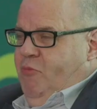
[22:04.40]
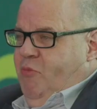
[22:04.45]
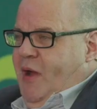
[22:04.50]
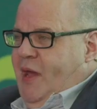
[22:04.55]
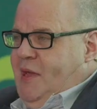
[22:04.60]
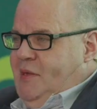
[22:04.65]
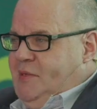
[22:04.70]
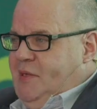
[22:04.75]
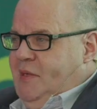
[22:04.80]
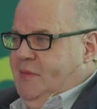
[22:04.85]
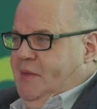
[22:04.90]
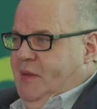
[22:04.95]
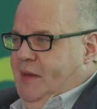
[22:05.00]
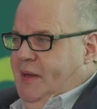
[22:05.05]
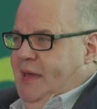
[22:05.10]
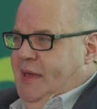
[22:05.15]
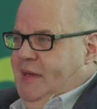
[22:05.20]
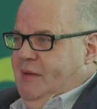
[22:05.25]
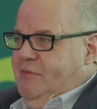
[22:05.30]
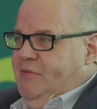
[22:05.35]
writing the
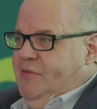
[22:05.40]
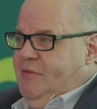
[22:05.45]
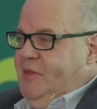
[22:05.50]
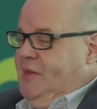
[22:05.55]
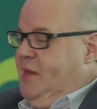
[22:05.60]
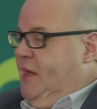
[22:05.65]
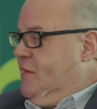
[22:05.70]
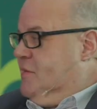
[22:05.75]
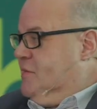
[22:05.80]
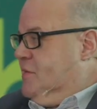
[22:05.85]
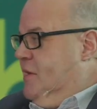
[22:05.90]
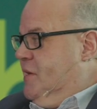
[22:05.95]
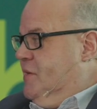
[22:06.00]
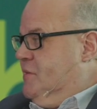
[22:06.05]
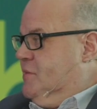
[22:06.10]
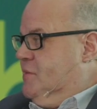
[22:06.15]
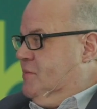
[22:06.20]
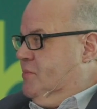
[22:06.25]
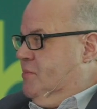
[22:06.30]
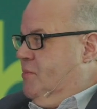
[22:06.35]
link for the next
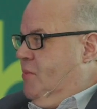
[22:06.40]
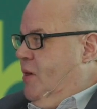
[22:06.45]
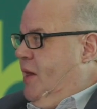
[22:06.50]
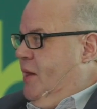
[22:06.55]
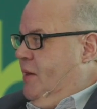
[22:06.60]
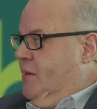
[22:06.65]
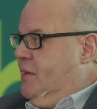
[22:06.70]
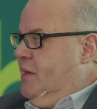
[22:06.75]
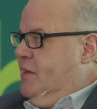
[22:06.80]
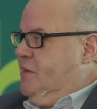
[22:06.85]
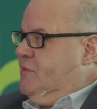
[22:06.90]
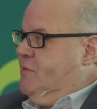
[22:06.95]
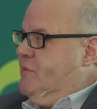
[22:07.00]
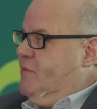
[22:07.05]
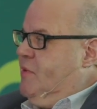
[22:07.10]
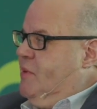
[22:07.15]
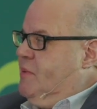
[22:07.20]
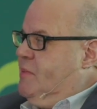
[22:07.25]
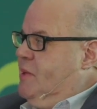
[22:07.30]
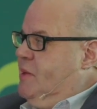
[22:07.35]
item while
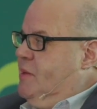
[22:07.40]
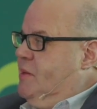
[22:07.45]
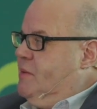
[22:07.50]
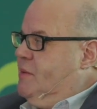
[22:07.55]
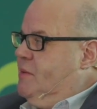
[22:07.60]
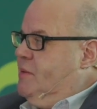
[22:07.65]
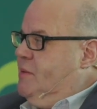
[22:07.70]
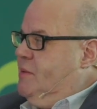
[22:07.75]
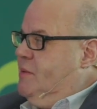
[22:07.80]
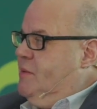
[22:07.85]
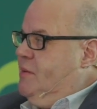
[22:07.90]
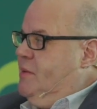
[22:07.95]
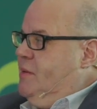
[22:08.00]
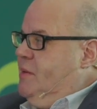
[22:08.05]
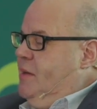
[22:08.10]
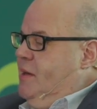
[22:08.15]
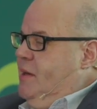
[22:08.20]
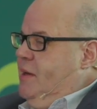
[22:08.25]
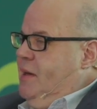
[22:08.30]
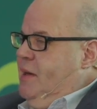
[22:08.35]
interviewing me.
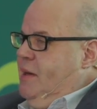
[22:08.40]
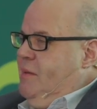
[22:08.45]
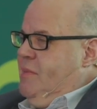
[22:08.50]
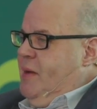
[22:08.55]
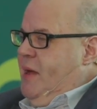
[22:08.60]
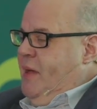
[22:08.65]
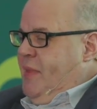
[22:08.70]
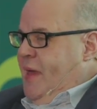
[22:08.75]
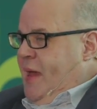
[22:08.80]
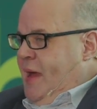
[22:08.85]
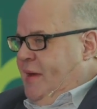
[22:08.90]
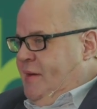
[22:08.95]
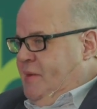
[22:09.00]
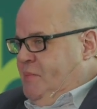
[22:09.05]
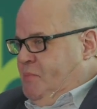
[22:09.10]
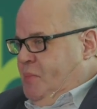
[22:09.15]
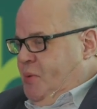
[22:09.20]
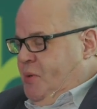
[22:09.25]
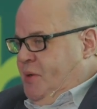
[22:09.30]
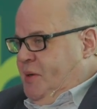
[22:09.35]
And they had a
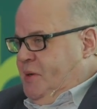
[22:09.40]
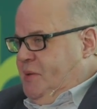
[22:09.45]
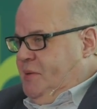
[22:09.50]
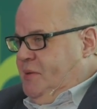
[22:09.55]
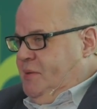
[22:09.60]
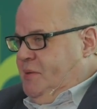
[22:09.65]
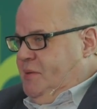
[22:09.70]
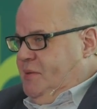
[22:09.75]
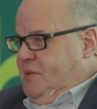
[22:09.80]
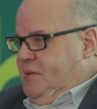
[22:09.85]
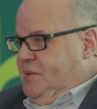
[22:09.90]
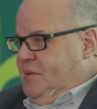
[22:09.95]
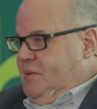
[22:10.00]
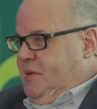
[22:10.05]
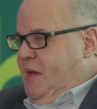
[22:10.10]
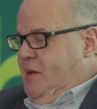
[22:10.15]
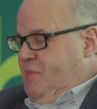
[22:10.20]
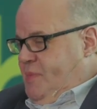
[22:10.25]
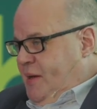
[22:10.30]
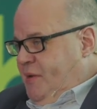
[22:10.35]
book
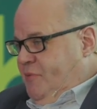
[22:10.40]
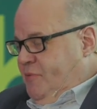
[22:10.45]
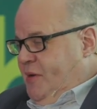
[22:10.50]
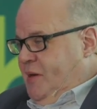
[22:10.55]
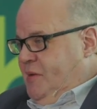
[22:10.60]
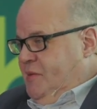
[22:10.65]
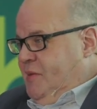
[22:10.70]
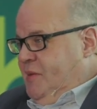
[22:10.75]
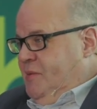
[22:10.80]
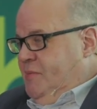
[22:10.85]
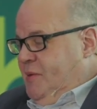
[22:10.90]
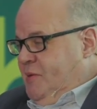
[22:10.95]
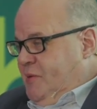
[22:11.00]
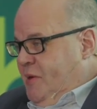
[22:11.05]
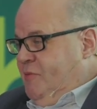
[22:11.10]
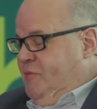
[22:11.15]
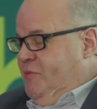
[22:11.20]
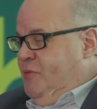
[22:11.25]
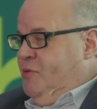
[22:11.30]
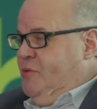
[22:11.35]
open in front of them, which
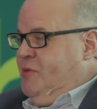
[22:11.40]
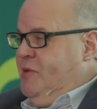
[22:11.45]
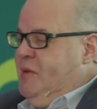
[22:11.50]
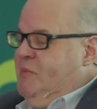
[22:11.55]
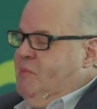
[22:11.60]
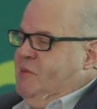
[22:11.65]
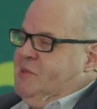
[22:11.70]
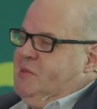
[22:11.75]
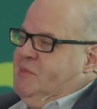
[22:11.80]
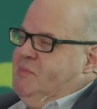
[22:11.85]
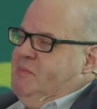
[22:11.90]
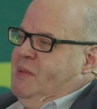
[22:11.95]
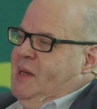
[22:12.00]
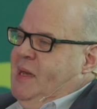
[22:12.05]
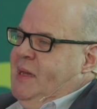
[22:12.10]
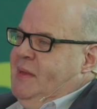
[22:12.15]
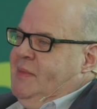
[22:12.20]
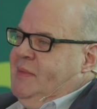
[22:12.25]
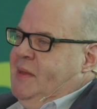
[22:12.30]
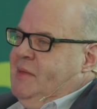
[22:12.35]
unfortunately wasn't
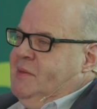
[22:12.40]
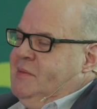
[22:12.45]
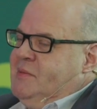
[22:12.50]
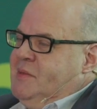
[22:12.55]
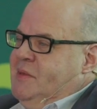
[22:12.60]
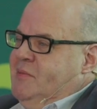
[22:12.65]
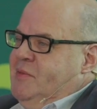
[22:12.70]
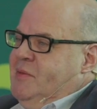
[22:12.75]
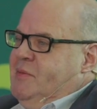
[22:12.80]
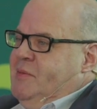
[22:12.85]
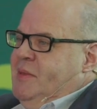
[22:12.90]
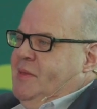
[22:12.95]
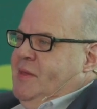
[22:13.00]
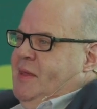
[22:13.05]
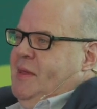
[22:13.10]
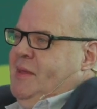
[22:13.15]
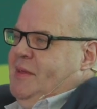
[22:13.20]
mine, they discovered when